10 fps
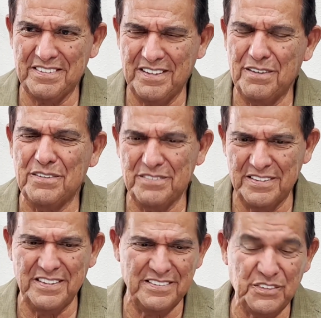
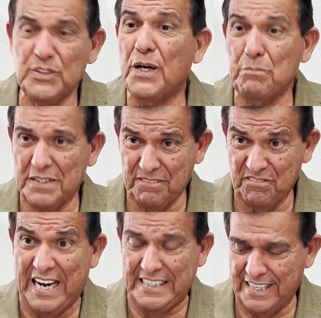the chairman of
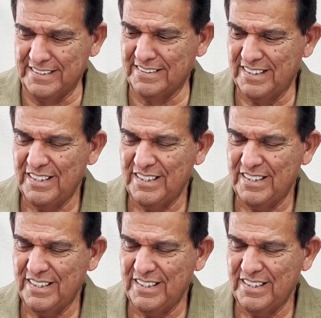finance,